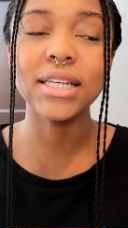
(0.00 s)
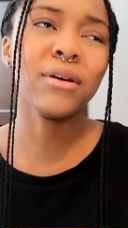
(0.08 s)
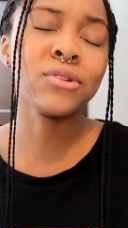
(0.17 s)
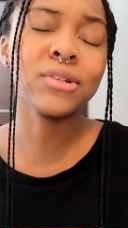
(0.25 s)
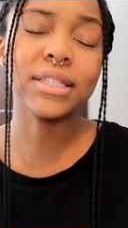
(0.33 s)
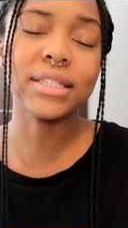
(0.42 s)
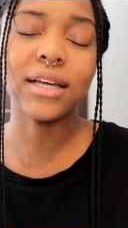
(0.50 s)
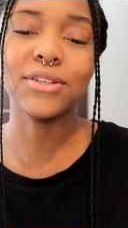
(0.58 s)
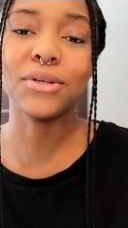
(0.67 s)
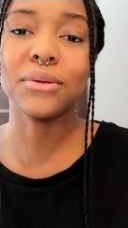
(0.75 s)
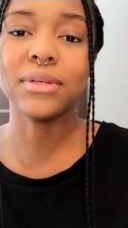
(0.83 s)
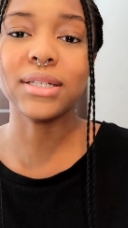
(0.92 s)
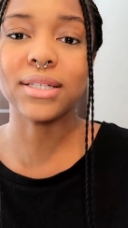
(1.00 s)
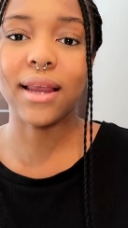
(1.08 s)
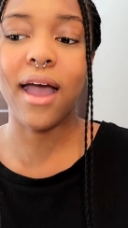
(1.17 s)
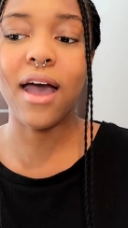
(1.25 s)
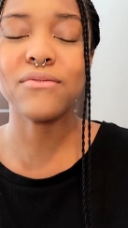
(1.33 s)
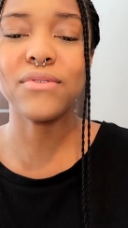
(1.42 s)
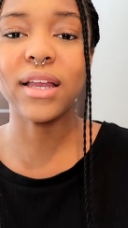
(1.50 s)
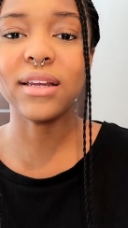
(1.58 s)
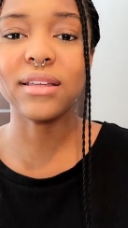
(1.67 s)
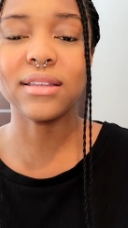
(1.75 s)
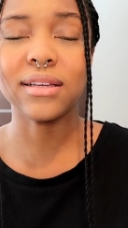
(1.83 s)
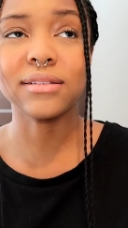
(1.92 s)
My boy said you don't need to have
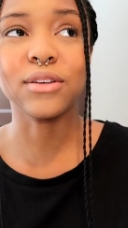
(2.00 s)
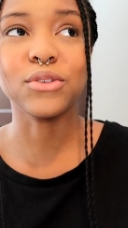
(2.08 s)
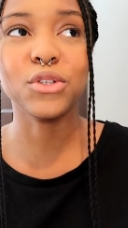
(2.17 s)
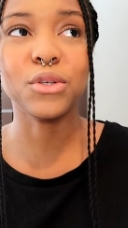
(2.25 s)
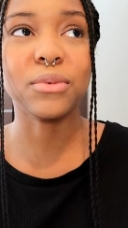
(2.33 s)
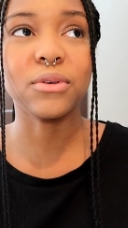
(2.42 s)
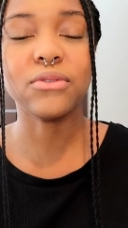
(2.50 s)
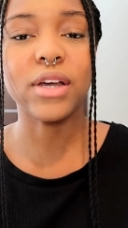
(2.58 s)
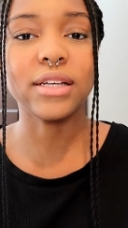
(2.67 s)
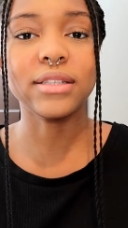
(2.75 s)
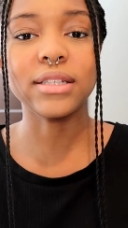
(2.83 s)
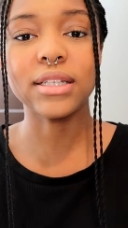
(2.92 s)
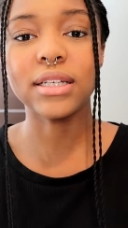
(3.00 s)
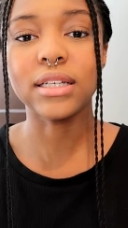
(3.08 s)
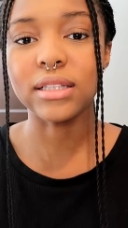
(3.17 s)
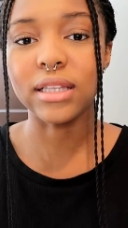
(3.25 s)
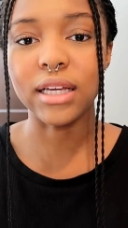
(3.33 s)
anything like super fancy,